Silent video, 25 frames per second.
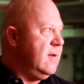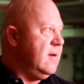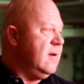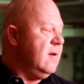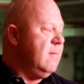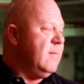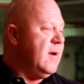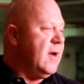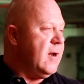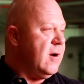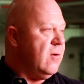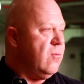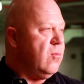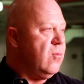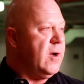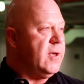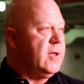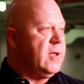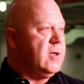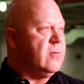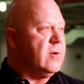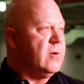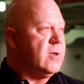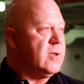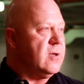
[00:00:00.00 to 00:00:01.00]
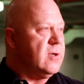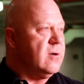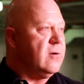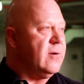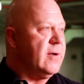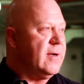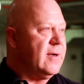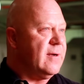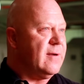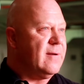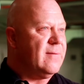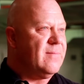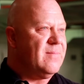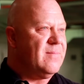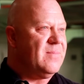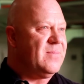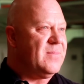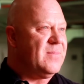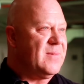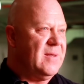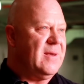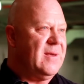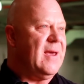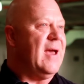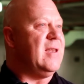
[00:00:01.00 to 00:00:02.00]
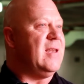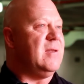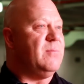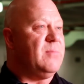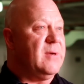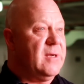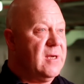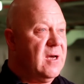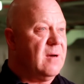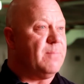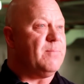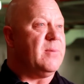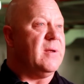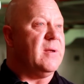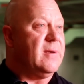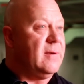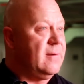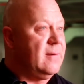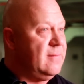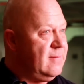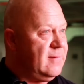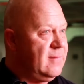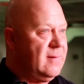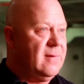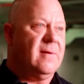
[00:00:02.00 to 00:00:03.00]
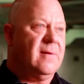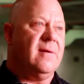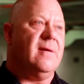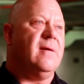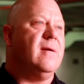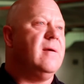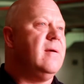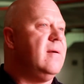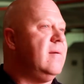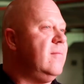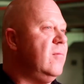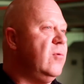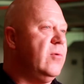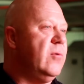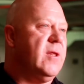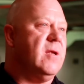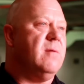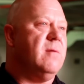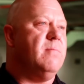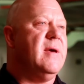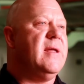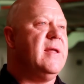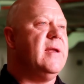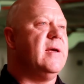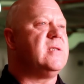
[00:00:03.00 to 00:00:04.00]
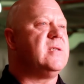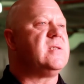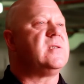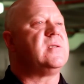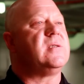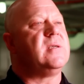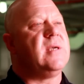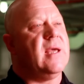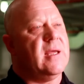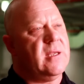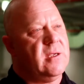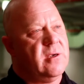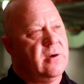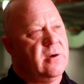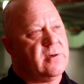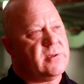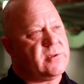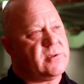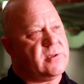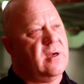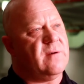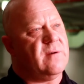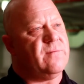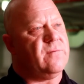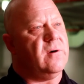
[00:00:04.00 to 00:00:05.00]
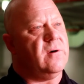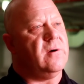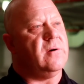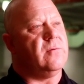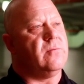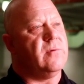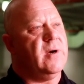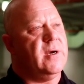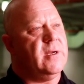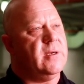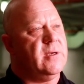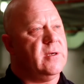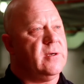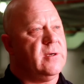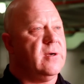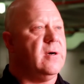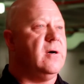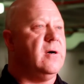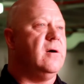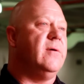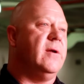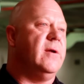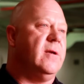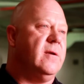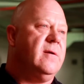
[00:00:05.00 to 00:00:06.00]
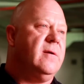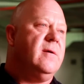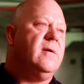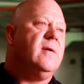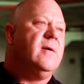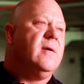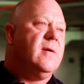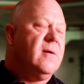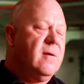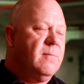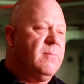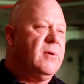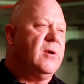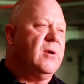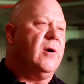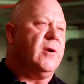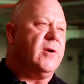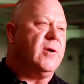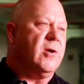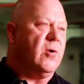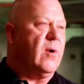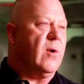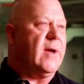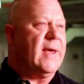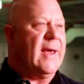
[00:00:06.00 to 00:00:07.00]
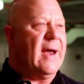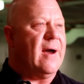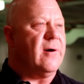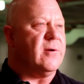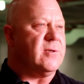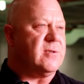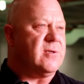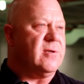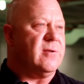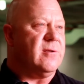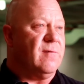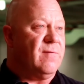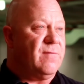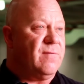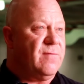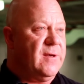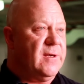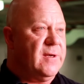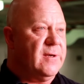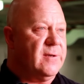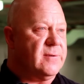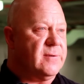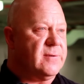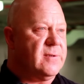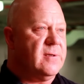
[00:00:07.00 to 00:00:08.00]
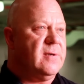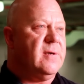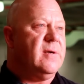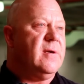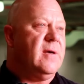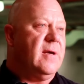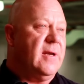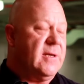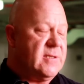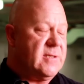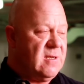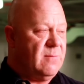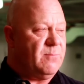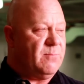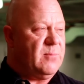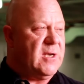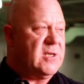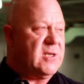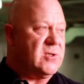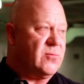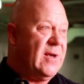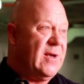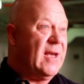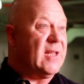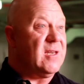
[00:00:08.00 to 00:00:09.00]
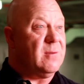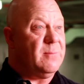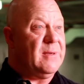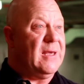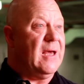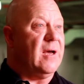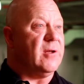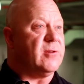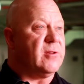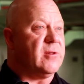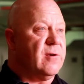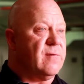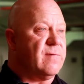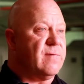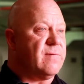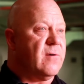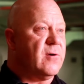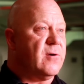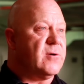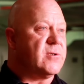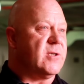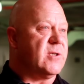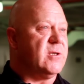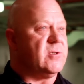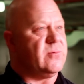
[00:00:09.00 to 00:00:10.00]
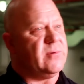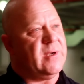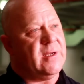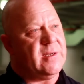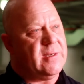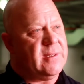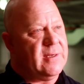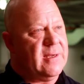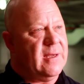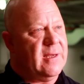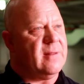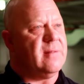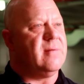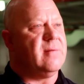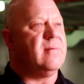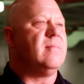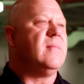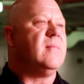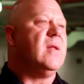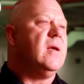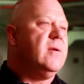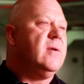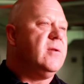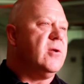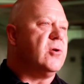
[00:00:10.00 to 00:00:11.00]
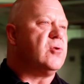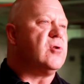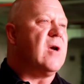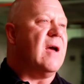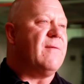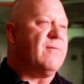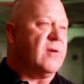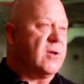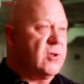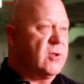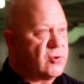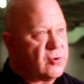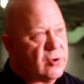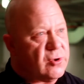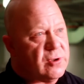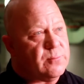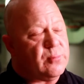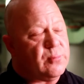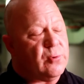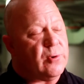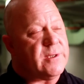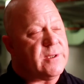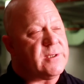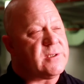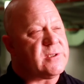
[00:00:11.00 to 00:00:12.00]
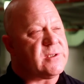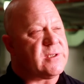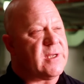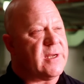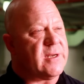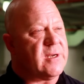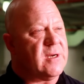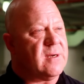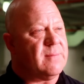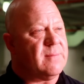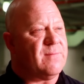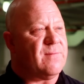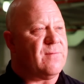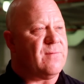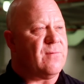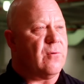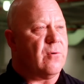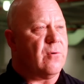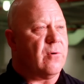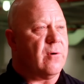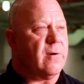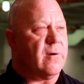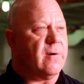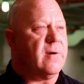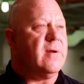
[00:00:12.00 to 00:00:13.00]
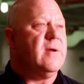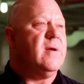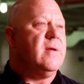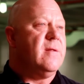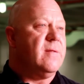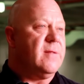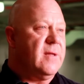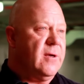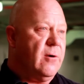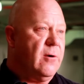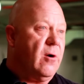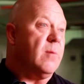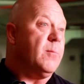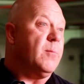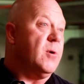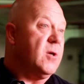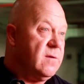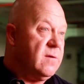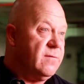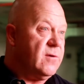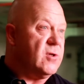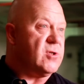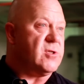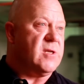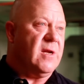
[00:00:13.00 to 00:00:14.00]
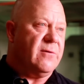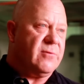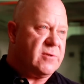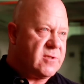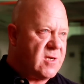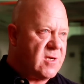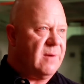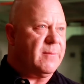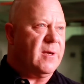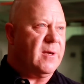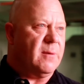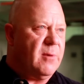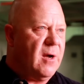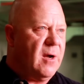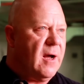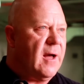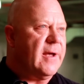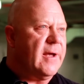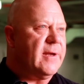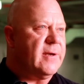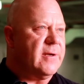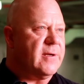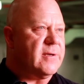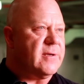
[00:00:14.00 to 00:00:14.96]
no matter what you were doing, you had to be up and within minutes get your stuff all ready to go and be on your way out to the field. As MPs, we had to be out there first because we had to get traffic control points set up for the armored division that was coming behind